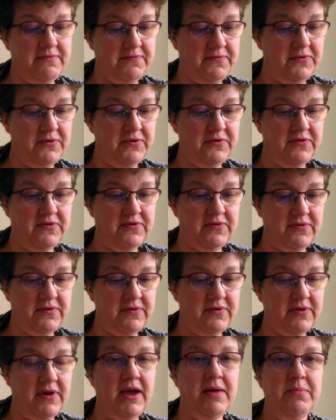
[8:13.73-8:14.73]

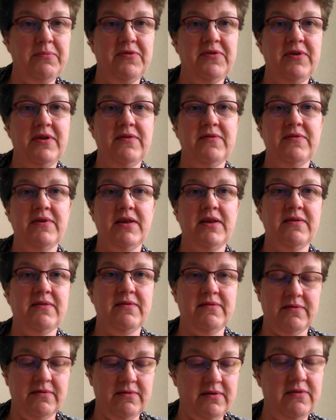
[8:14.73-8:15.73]
first time since that
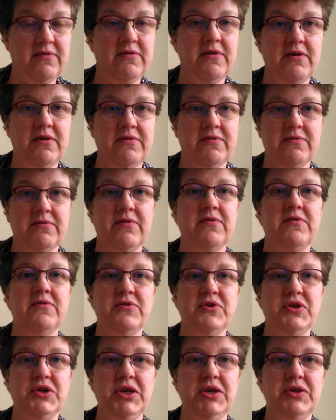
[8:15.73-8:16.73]
disastrous
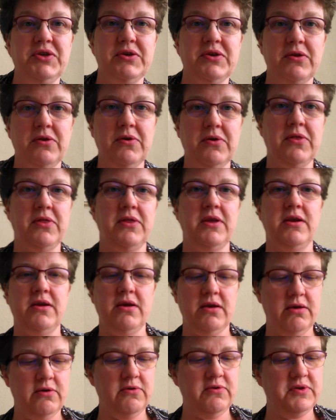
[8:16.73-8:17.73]
cheesecloth that
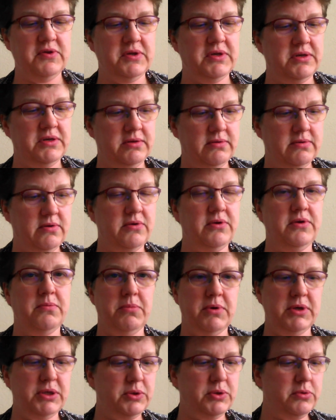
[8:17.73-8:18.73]
I used on the
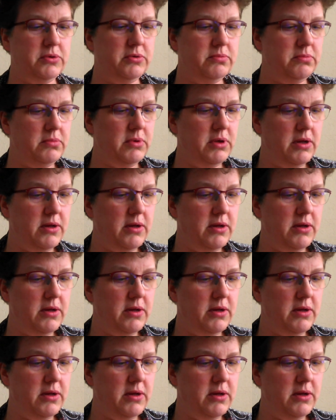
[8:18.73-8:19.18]
mushroom,